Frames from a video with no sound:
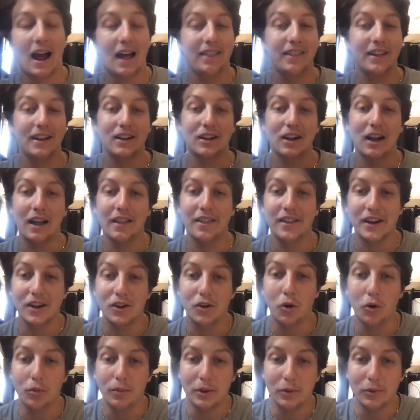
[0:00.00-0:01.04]
think
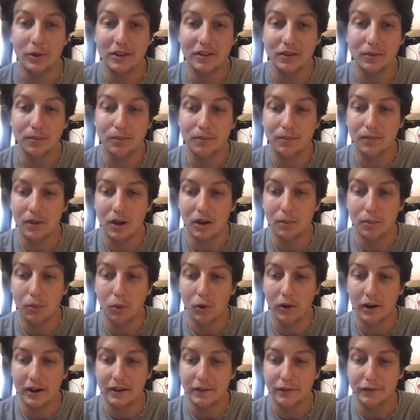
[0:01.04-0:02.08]
Colby wins a
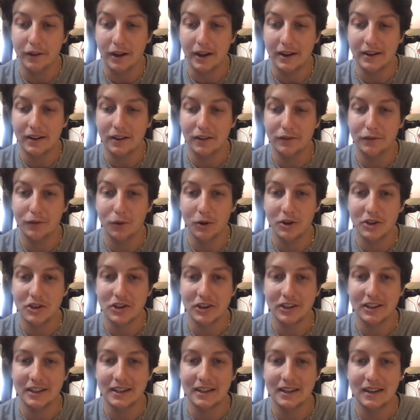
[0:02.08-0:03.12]
boring fight,
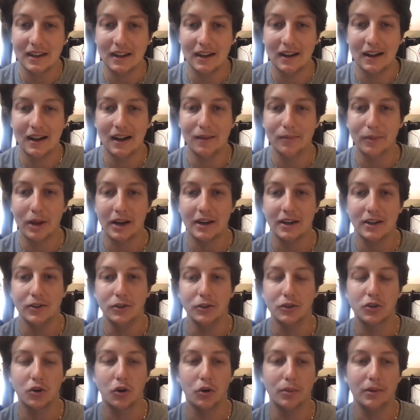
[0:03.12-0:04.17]
unfortunately. I'm not a
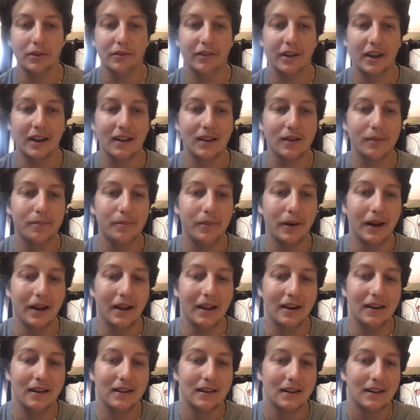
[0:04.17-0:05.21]
huge Colby fan,
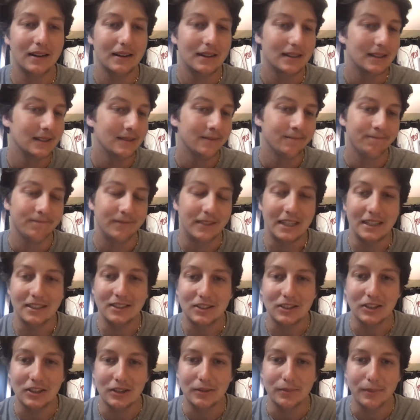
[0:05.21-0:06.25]
but he's
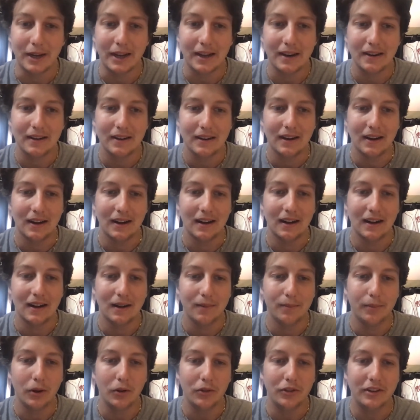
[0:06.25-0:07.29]
good, man.
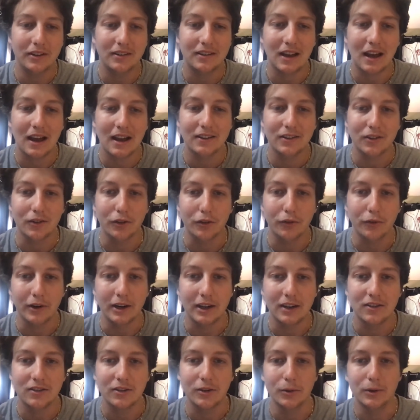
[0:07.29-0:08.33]
Both these guys are
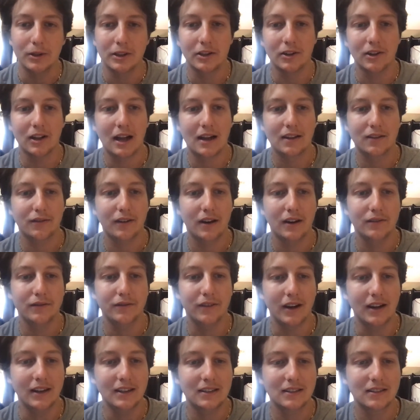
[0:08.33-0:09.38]
3-2 in their last five
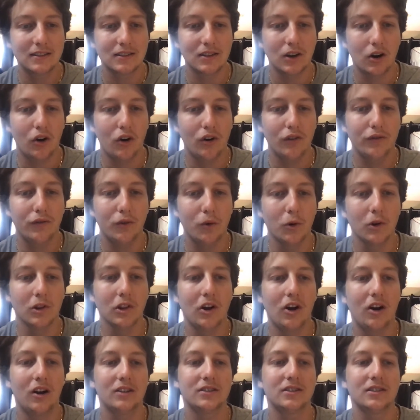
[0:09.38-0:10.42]
fights. All four
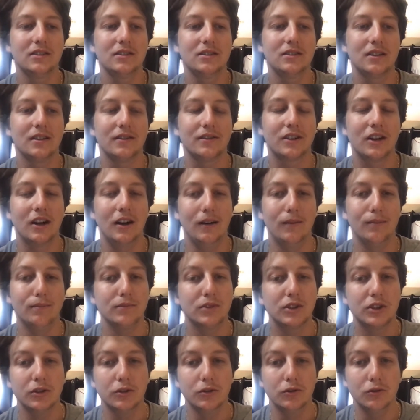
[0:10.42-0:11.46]
losses have
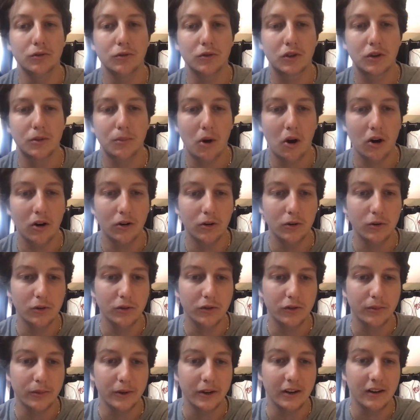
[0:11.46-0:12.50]
come to Kamaru
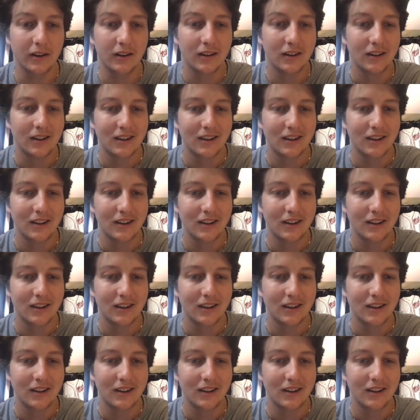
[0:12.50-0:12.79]
Usman.